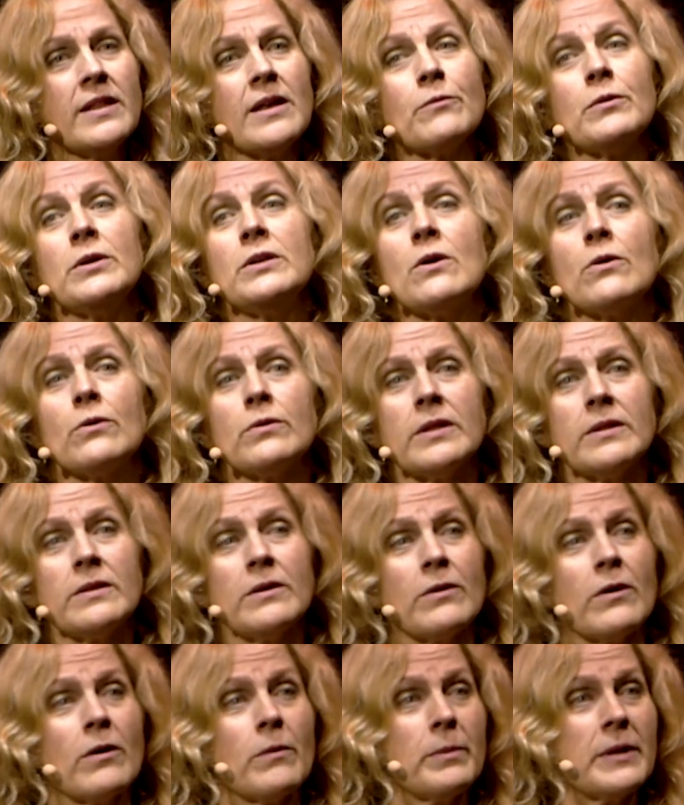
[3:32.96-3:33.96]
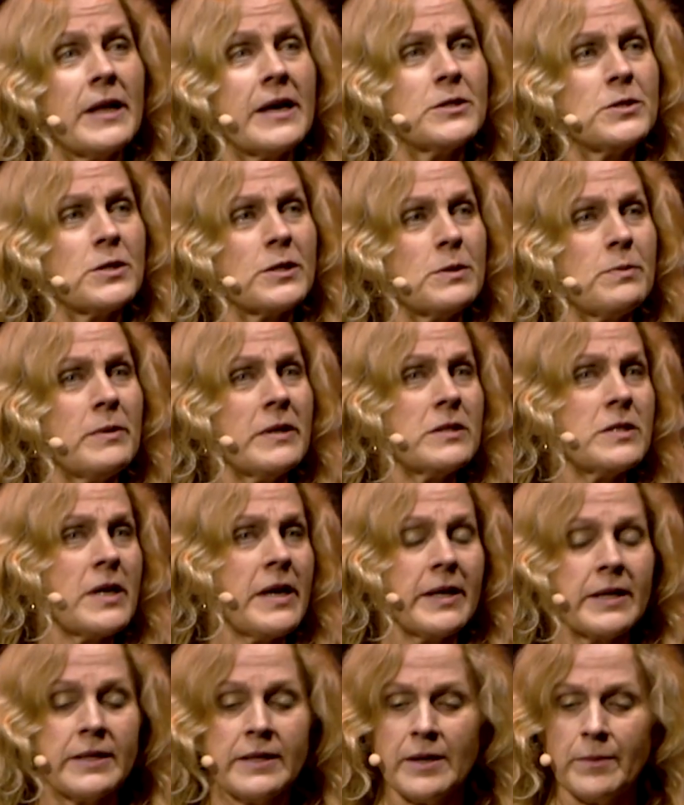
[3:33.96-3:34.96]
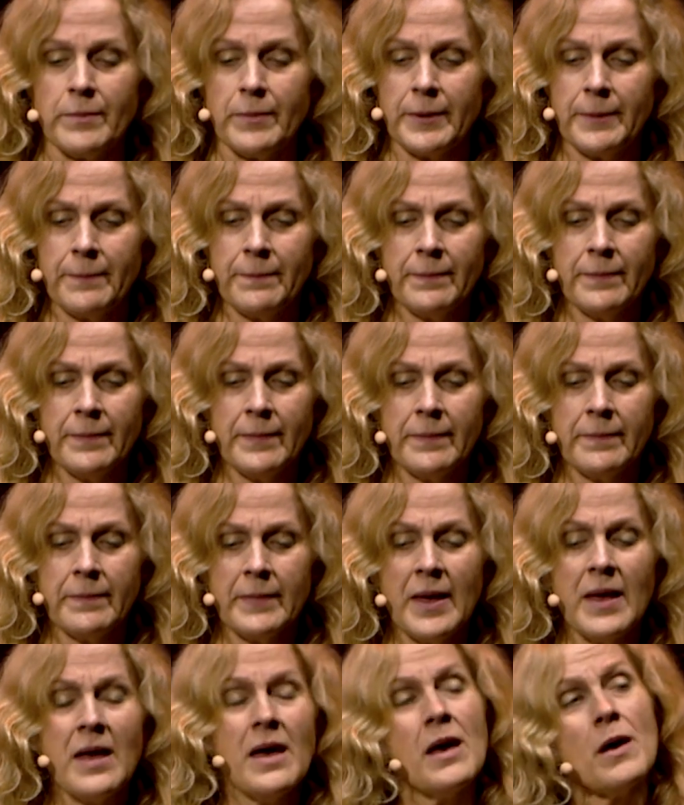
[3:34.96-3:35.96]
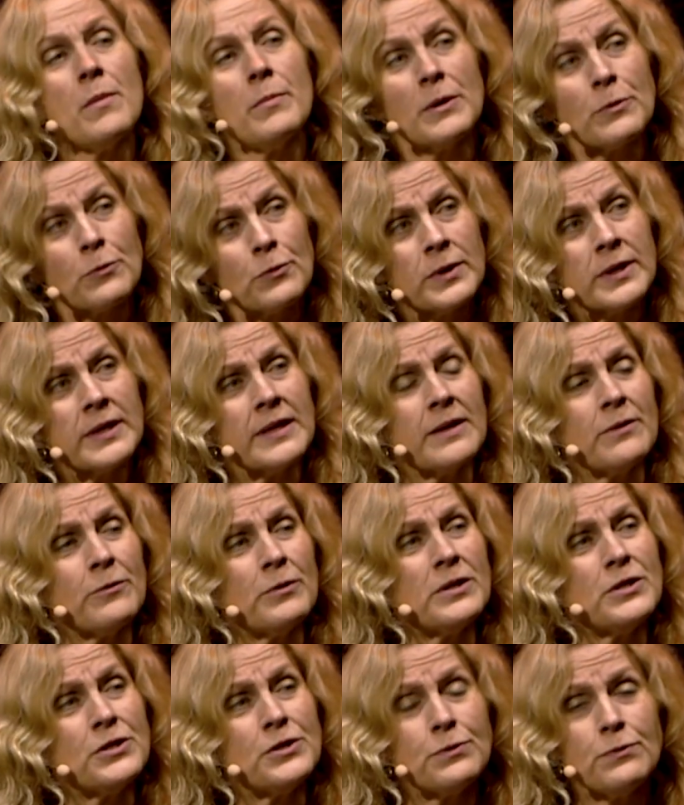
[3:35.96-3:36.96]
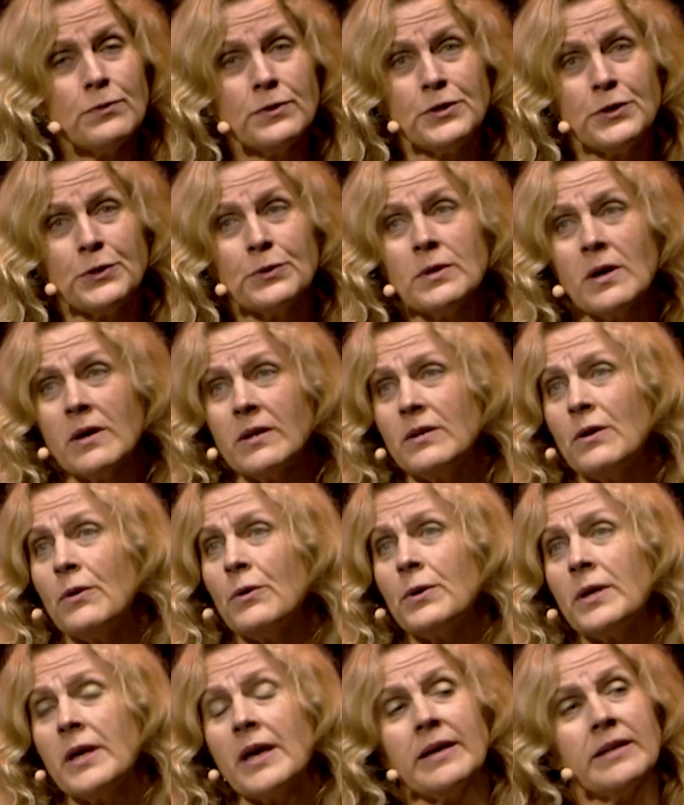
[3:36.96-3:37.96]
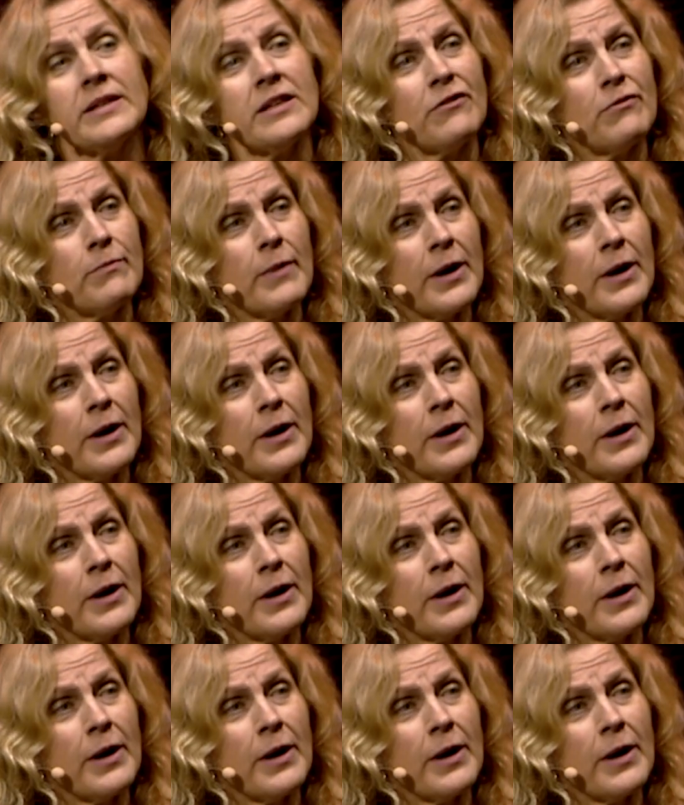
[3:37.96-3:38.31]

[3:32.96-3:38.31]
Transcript: that we know that there are plastics being taken up. But really, we do not know yet if